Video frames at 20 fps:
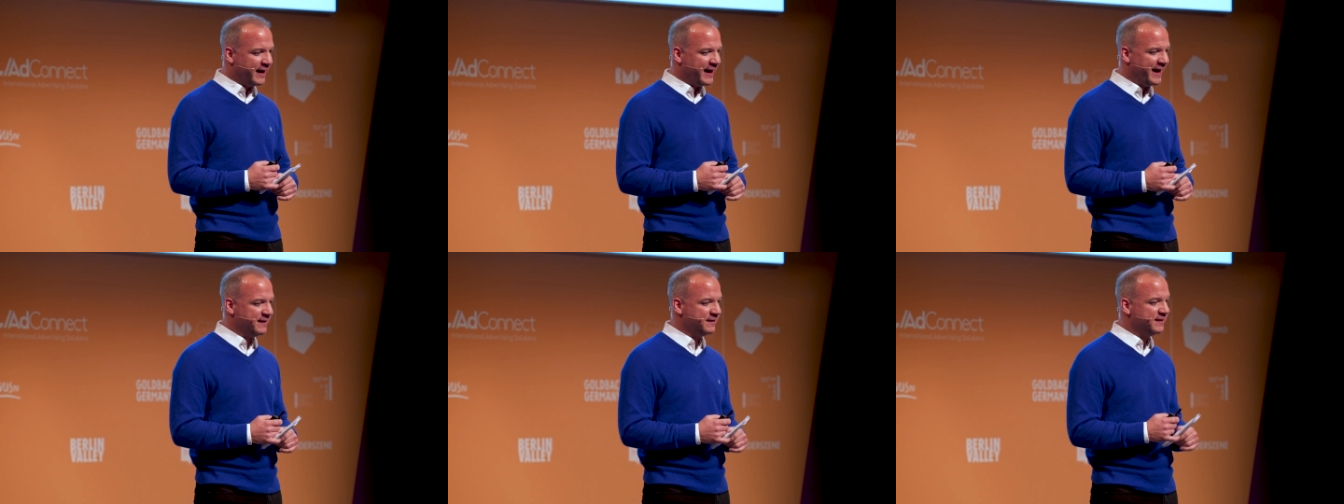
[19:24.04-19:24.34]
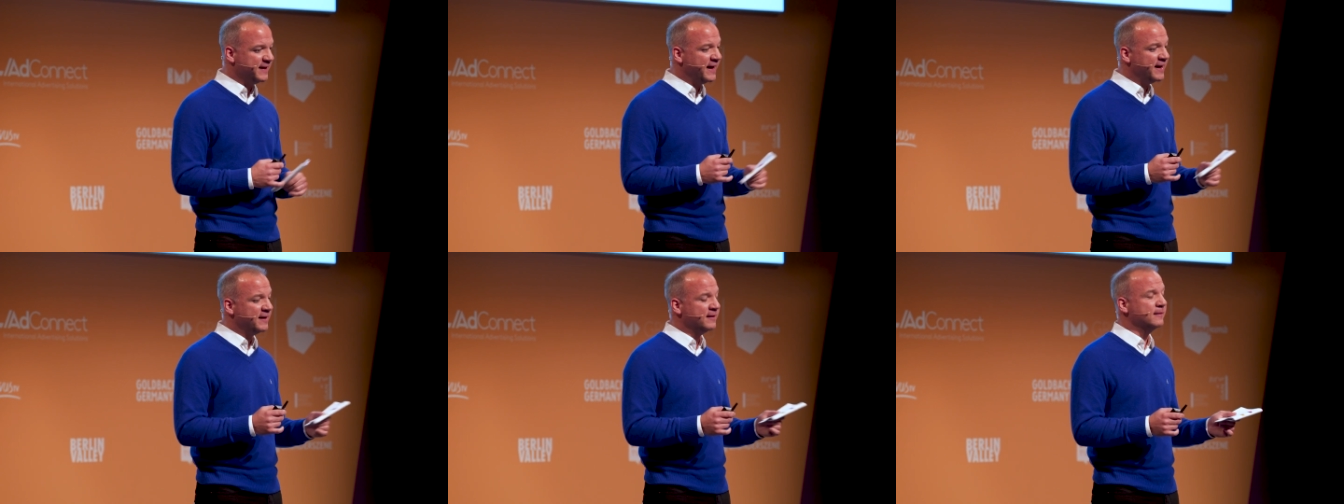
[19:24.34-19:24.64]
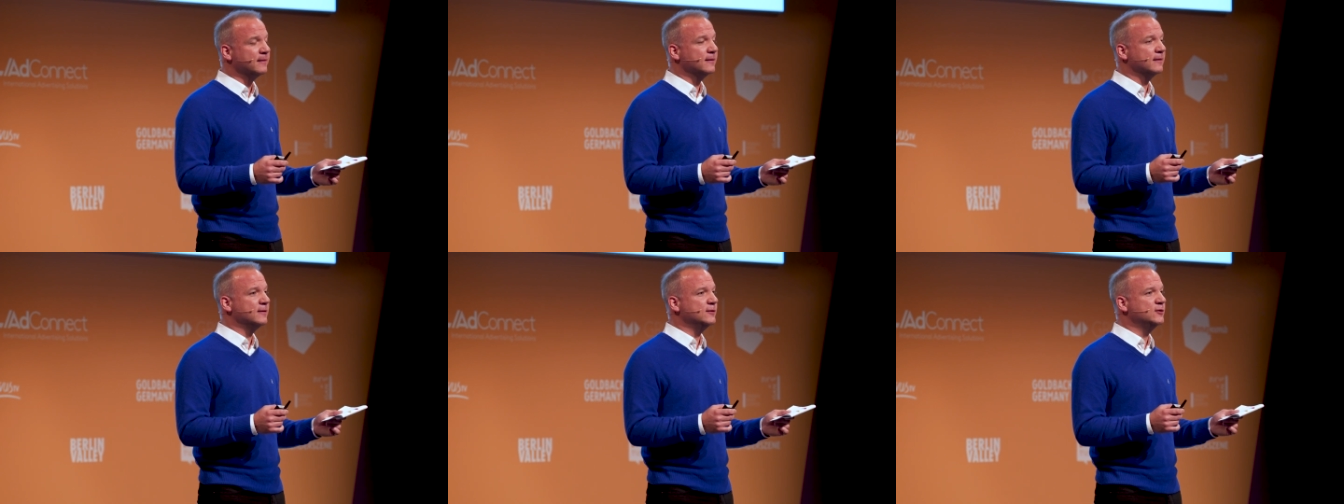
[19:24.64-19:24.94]
And
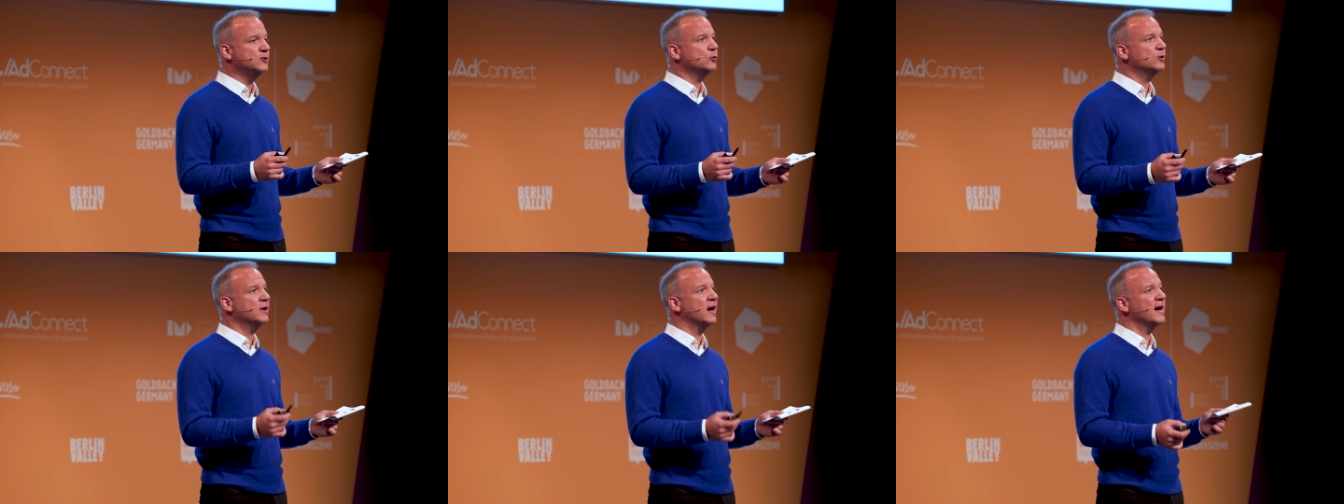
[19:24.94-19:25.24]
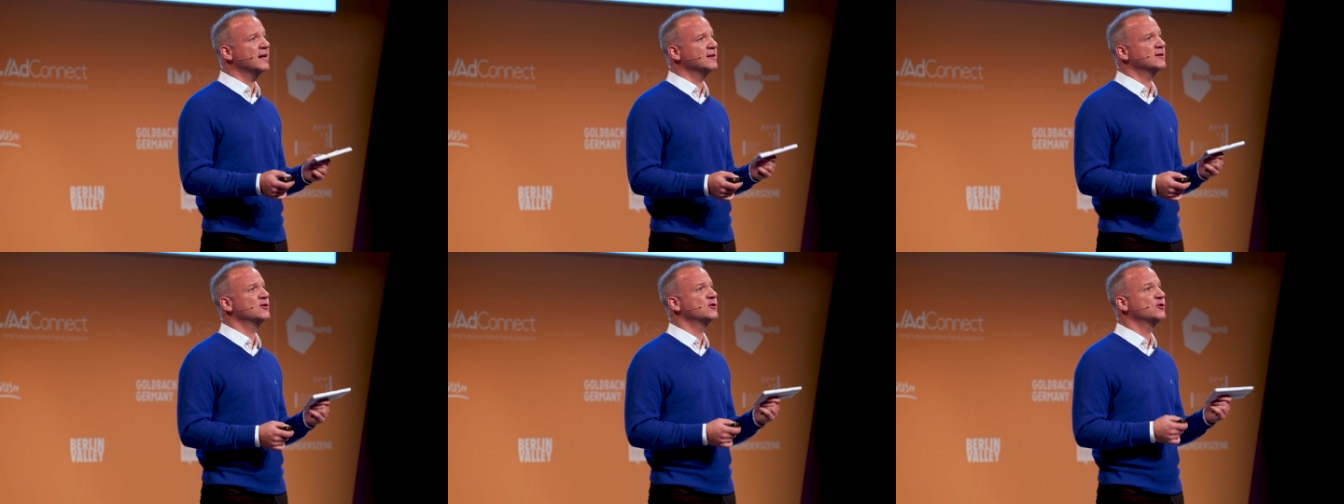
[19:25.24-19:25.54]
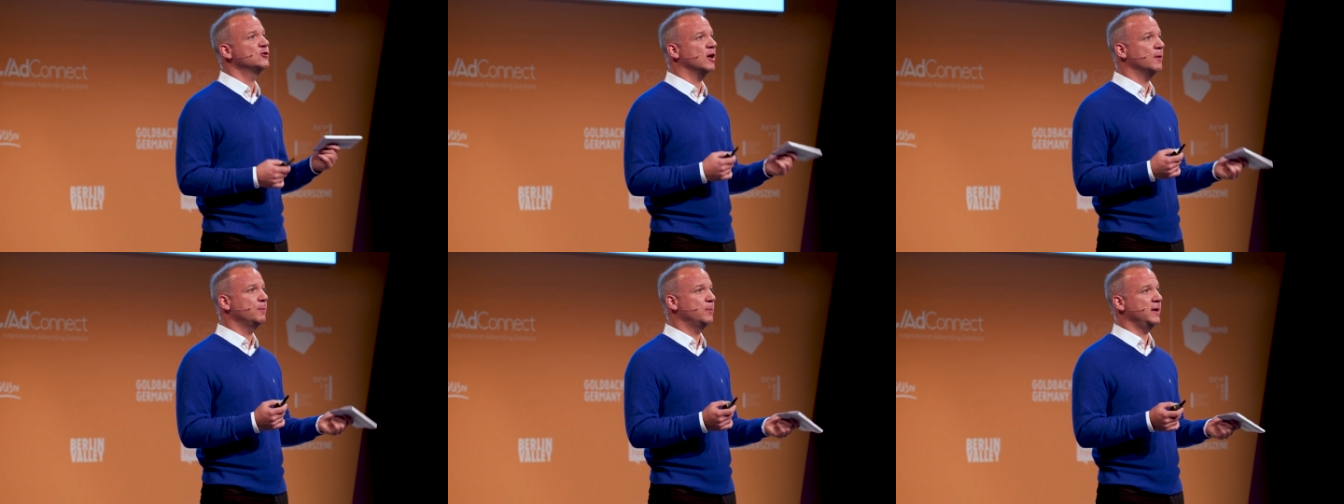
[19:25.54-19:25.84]
then you can't
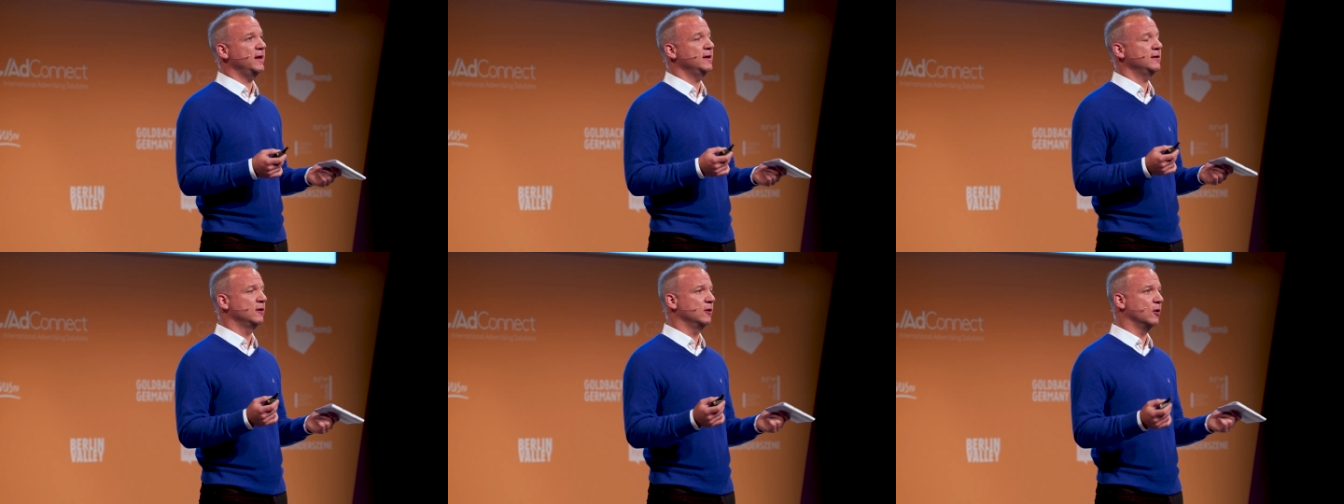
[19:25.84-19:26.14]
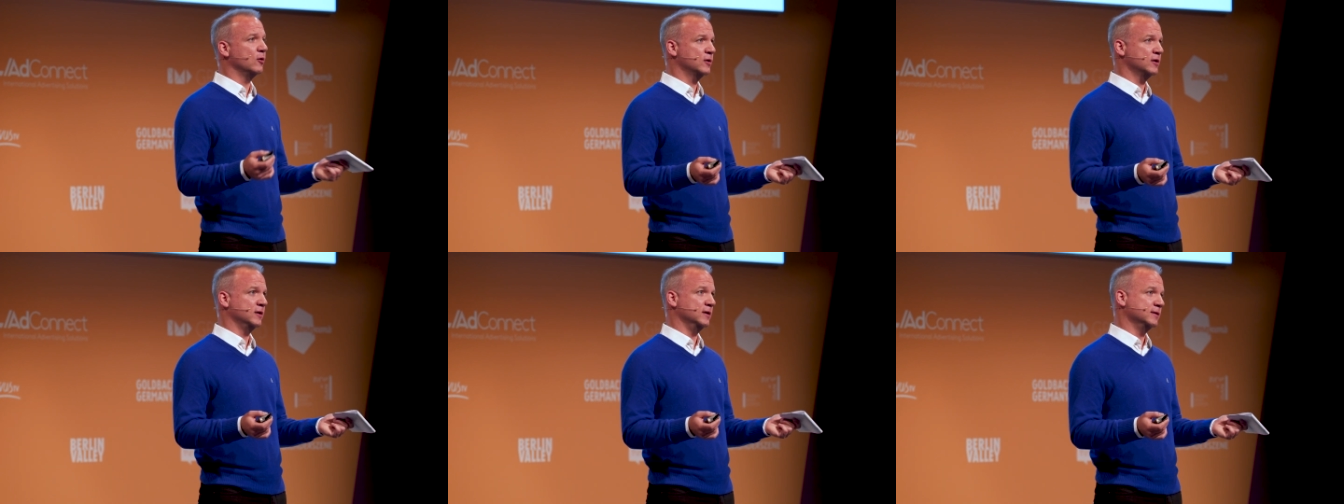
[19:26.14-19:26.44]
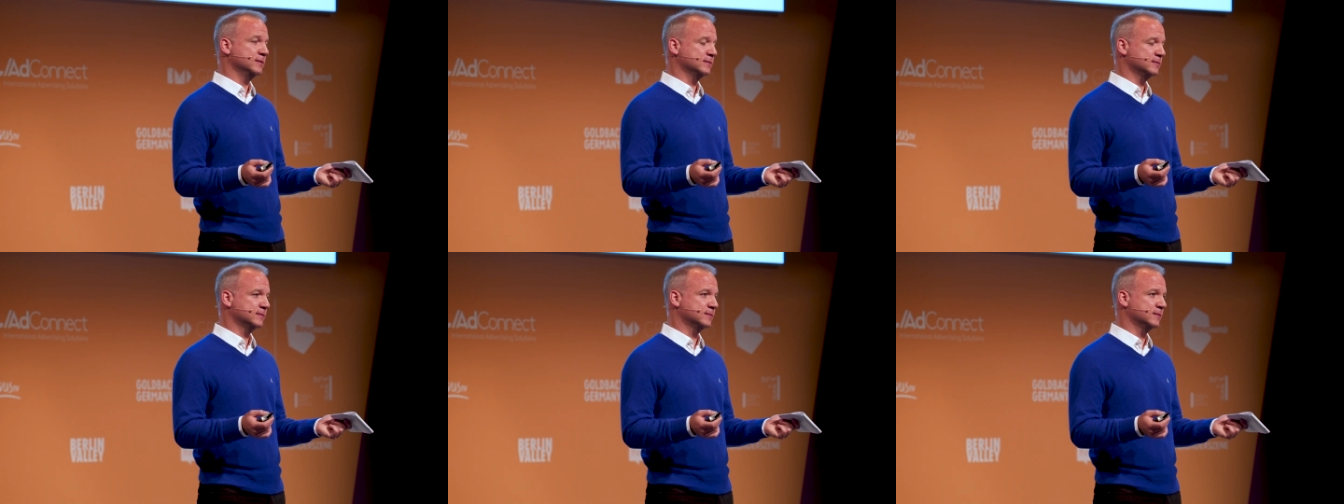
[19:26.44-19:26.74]
stop at local.